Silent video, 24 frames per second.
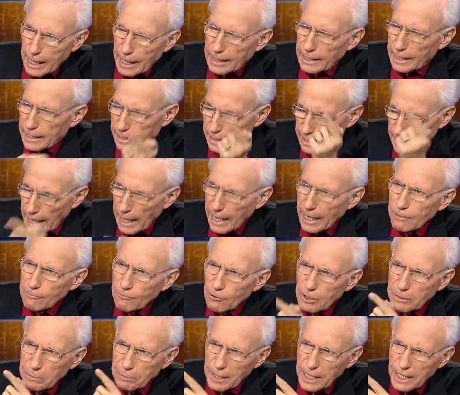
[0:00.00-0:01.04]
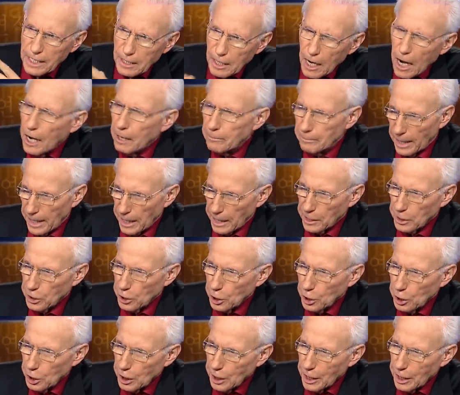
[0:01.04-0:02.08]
that a day would be coming